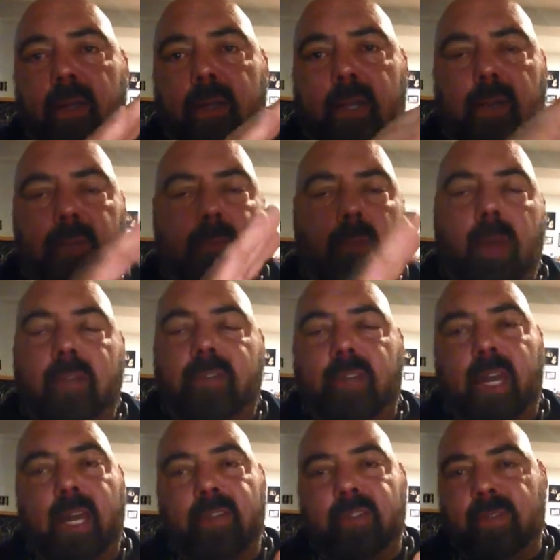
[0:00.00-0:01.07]

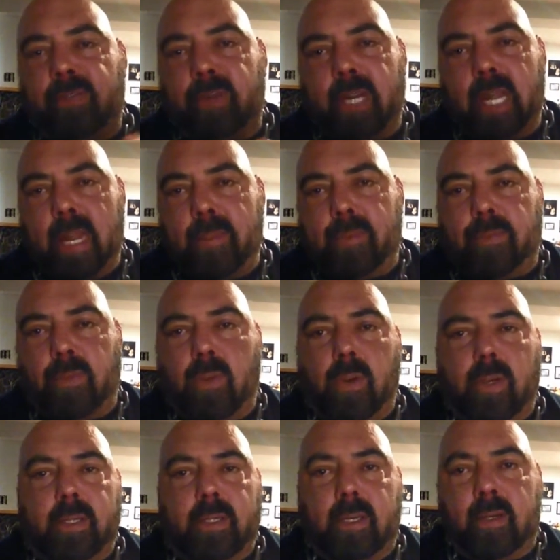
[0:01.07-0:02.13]
Westside has different names
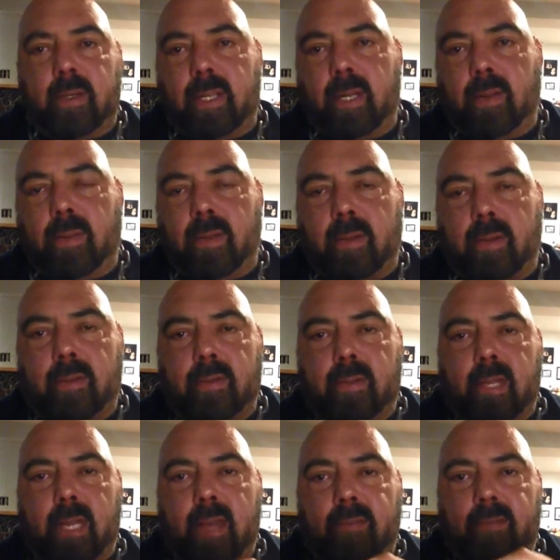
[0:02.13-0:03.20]
for it.
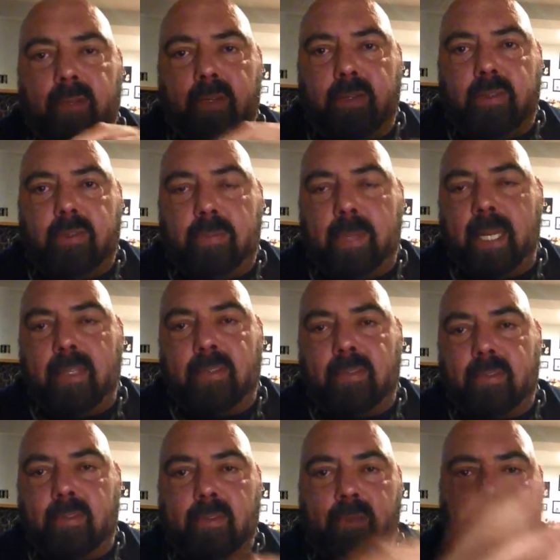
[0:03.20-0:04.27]
They have their
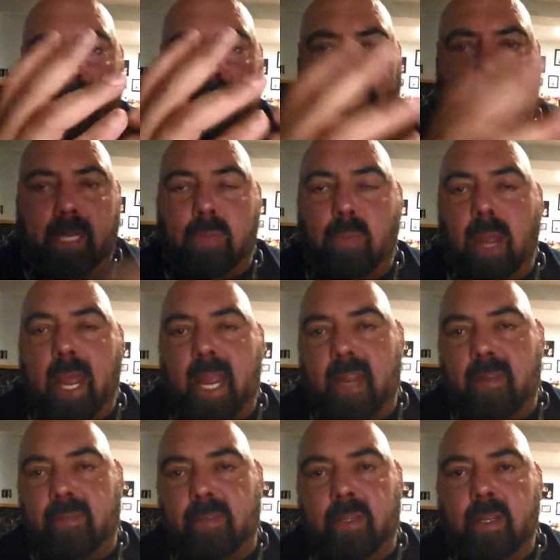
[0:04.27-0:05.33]
speed
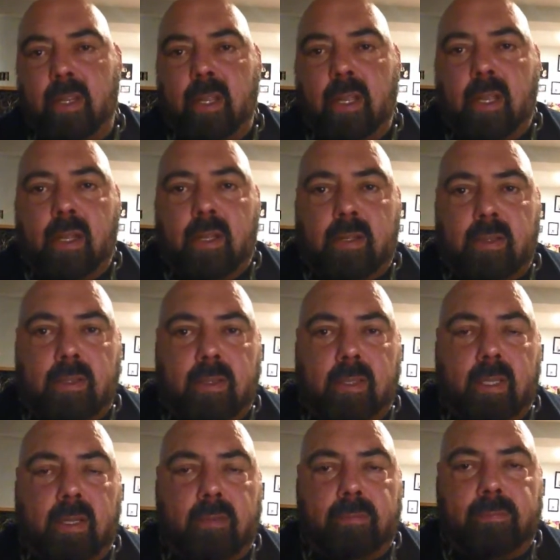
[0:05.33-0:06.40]
wave, and
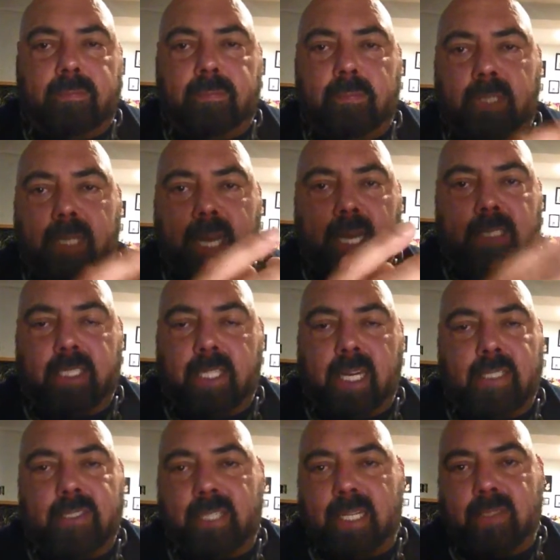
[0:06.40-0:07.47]
the conjugate
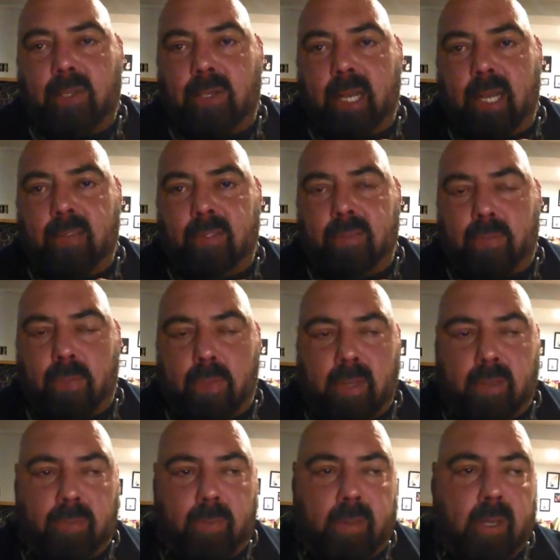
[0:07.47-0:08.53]
has all kinds of different
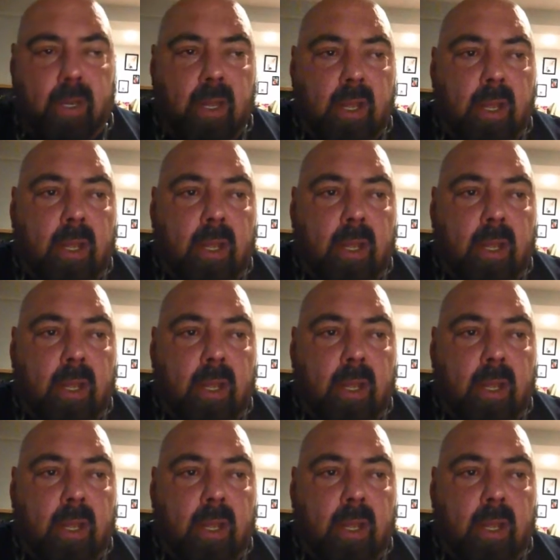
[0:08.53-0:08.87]
things with it.